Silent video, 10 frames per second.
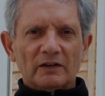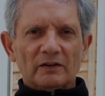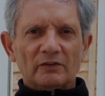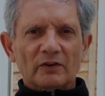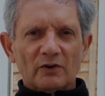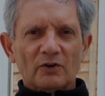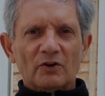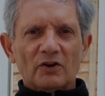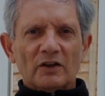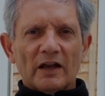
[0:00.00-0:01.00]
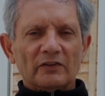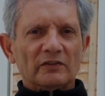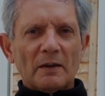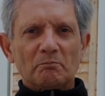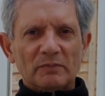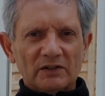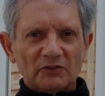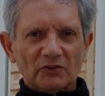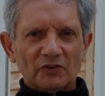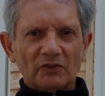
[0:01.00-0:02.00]
So, as Sam
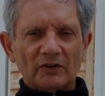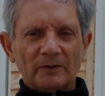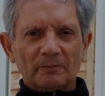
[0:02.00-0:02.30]
Burns